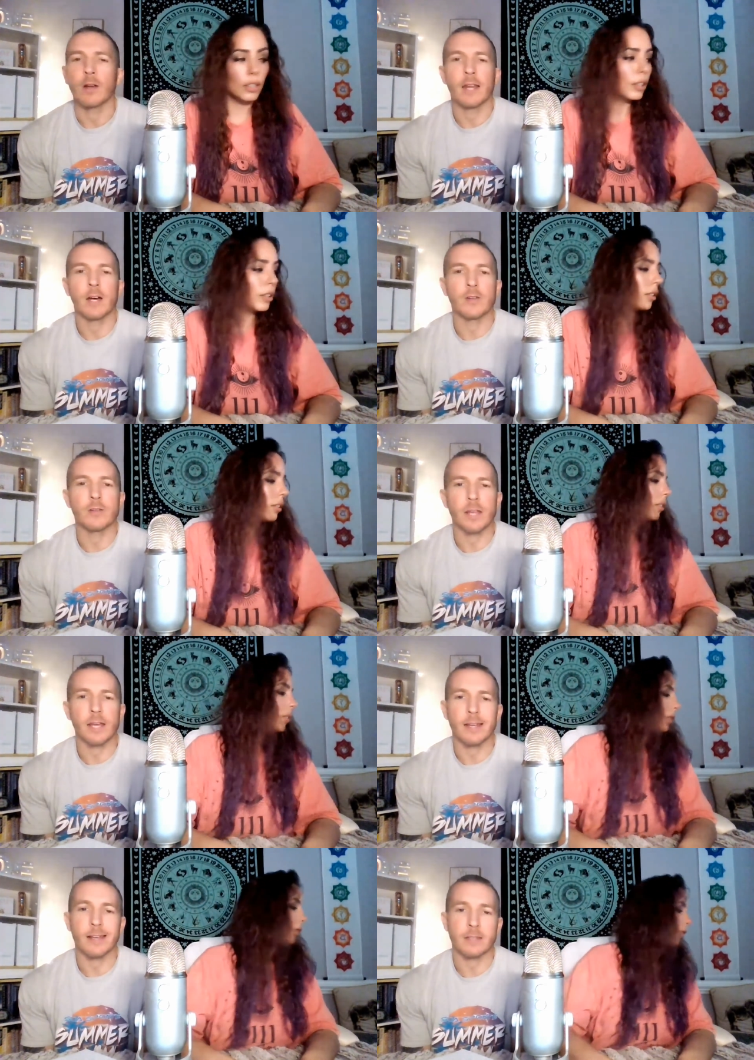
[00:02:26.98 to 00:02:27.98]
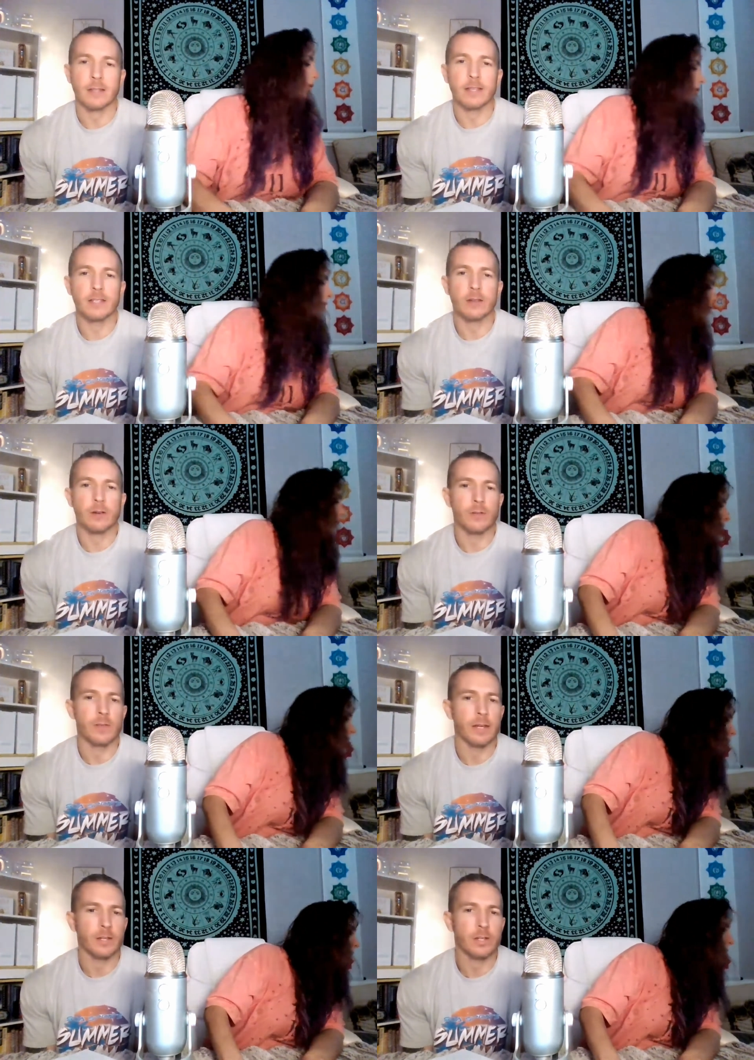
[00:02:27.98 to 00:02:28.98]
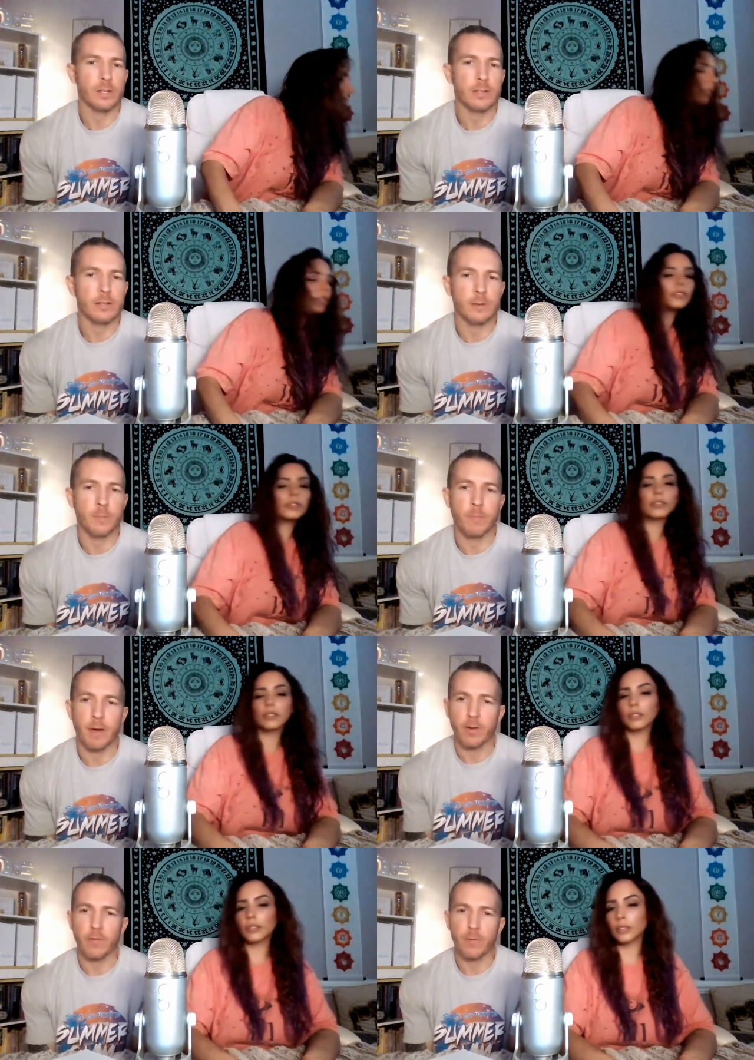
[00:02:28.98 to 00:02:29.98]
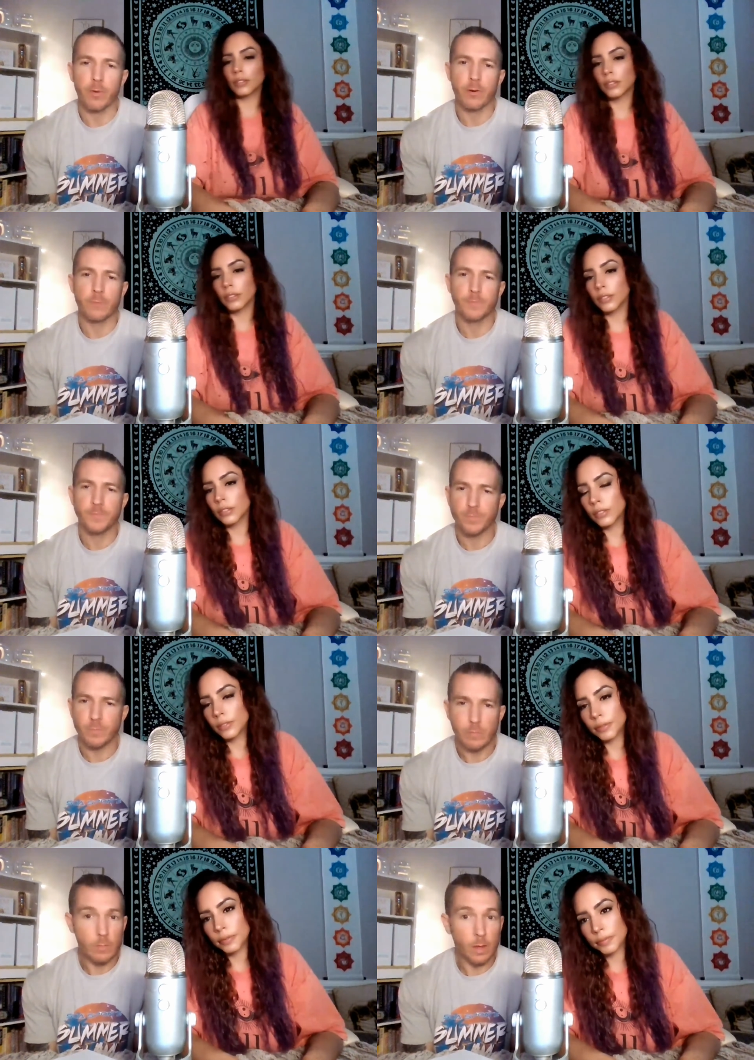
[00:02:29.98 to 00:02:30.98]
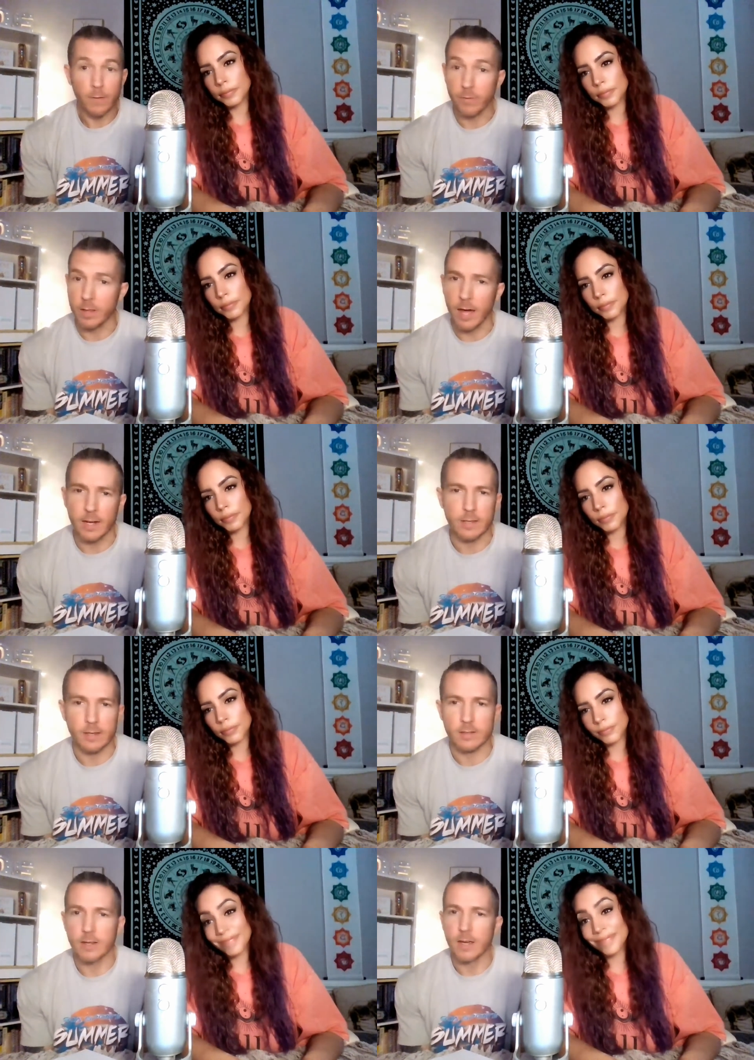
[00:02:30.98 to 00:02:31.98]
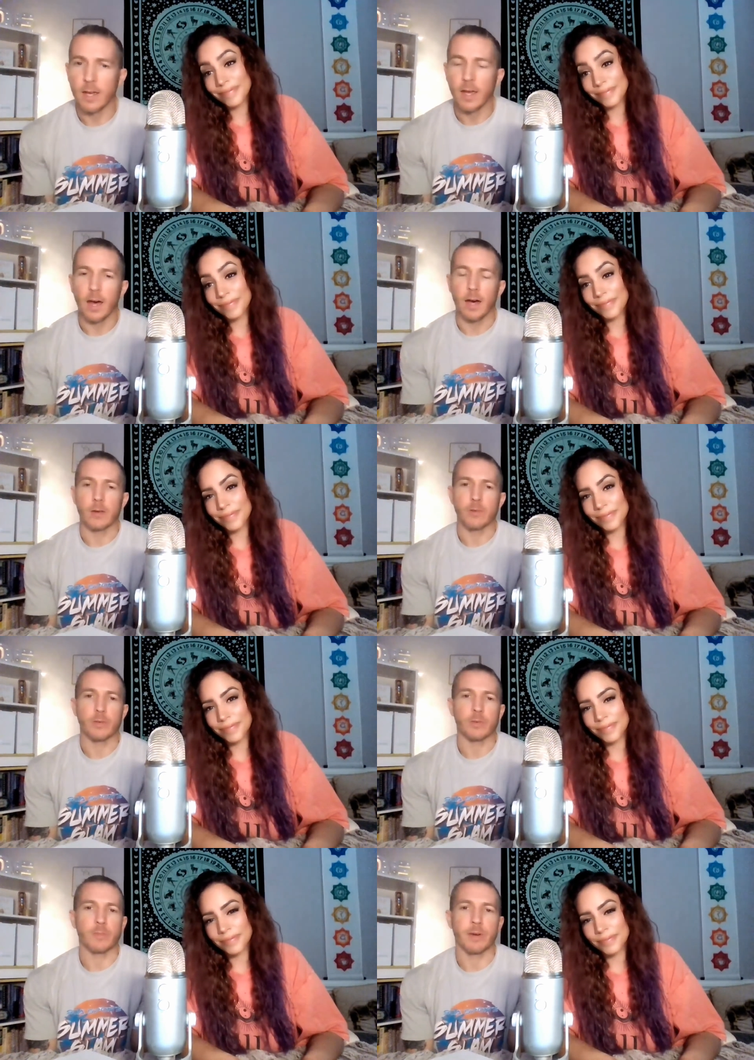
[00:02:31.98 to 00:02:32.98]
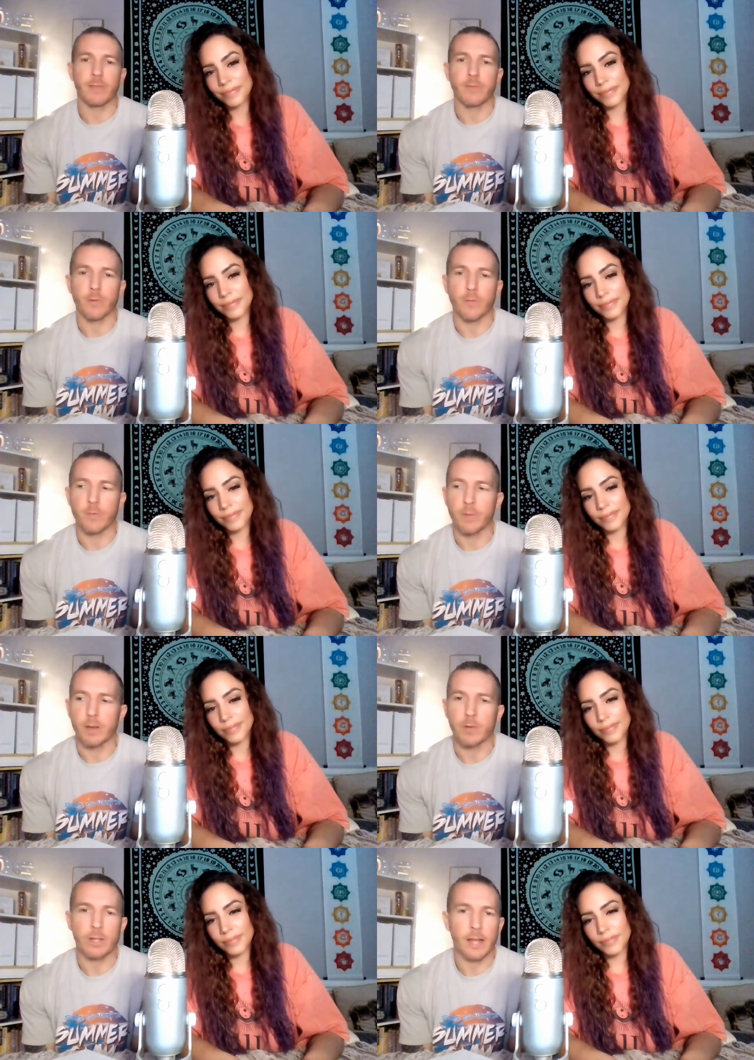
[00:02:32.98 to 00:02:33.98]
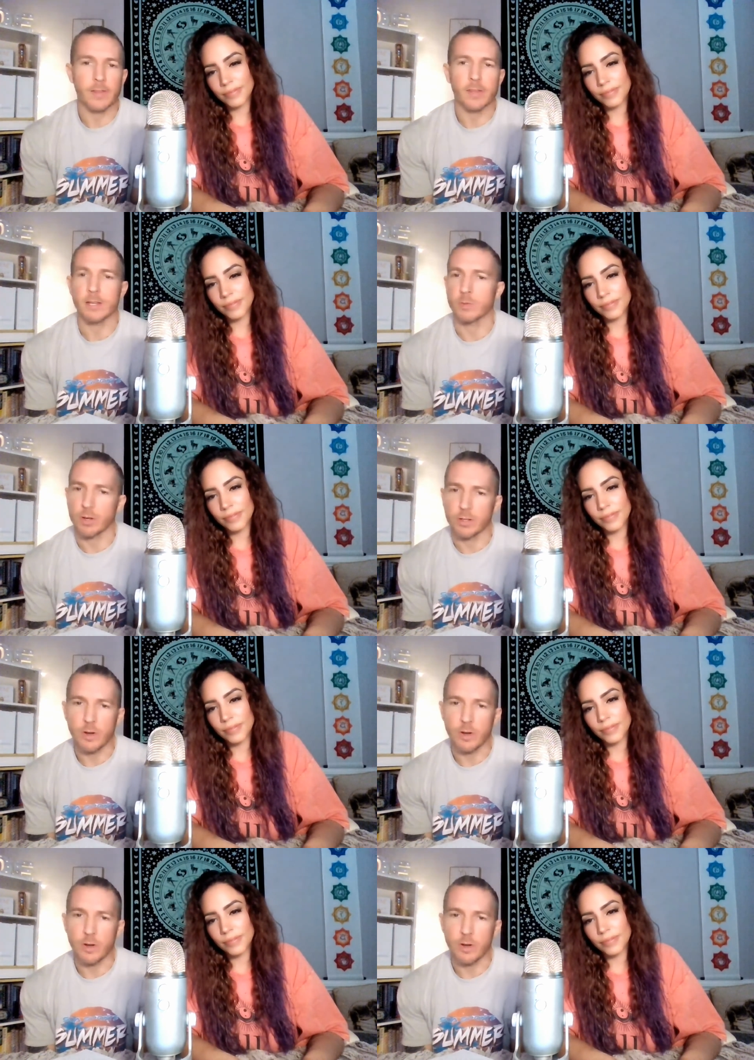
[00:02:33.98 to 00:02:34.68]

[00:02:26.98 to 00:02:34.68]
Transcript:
Speaker 1: kind of understanding as a listener that she's a metaphor for a lot of things. Um, she was a metaphor for me with a lot of things. We're going to